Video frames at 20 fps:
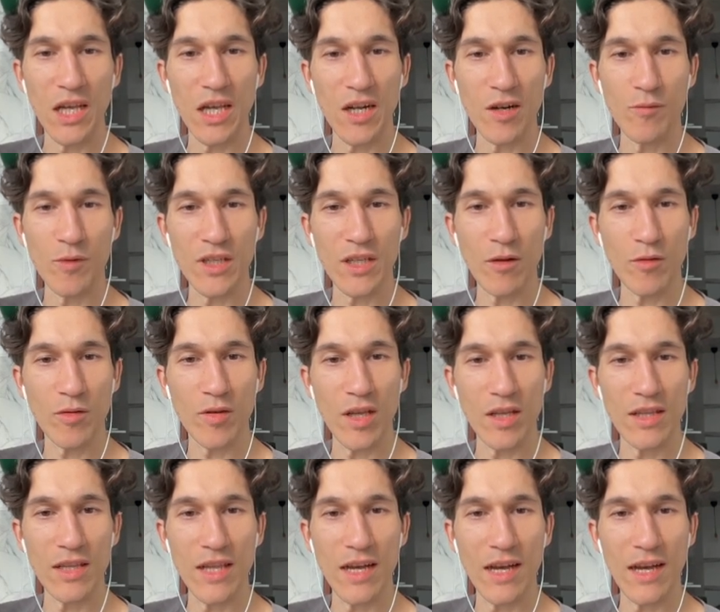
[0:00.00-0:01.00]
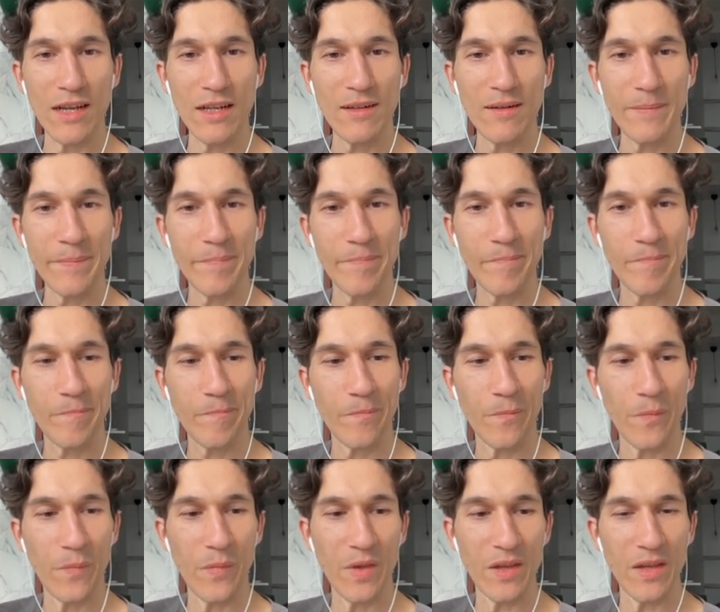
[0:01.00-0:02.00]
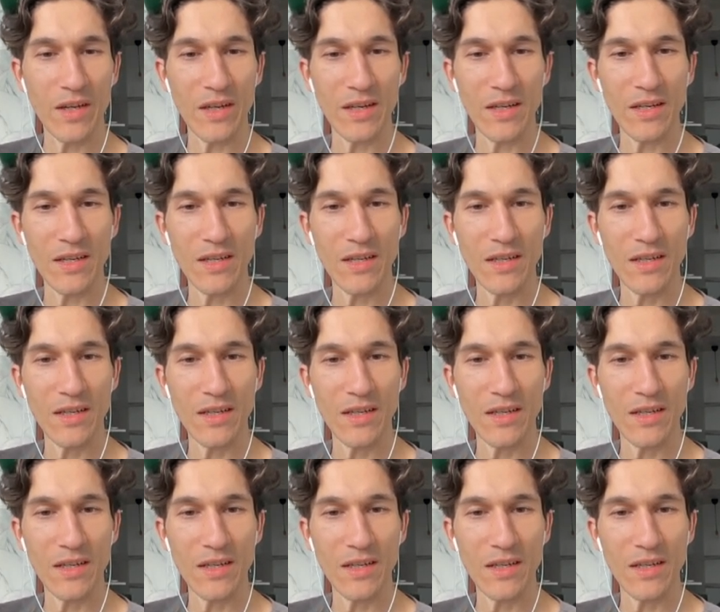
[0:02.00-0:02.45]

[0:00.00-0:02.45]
here without that 9. Yeah.